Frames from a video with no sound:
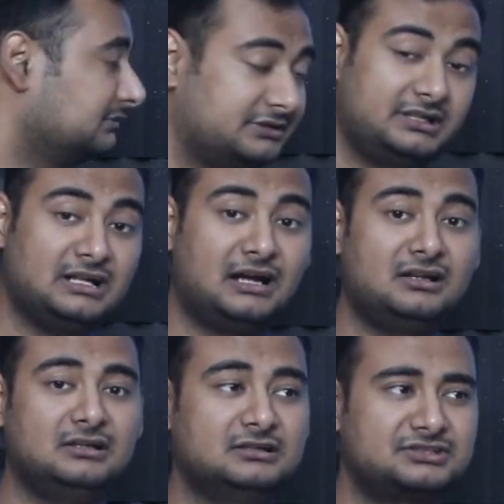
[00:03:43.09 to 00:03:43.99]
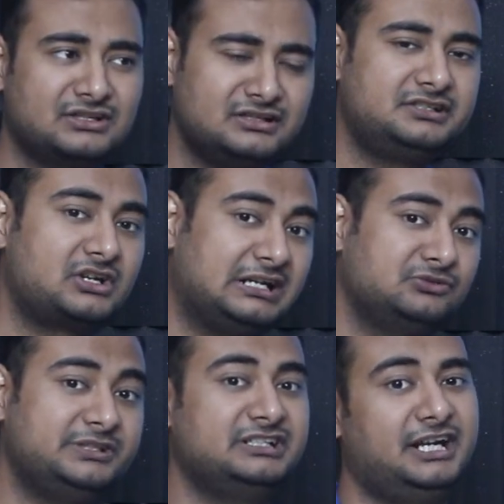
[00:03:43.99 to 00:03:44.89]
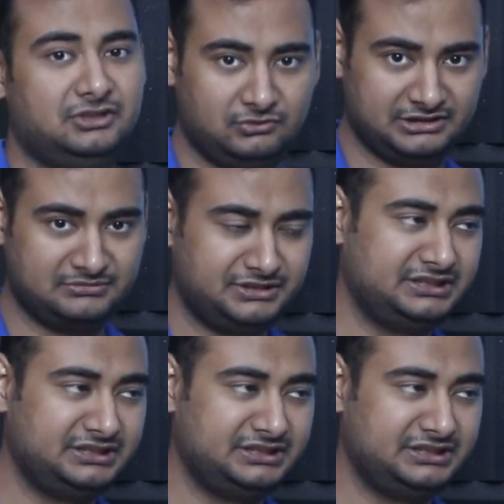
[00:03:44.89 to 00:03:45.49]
grid are generally try to be tied together,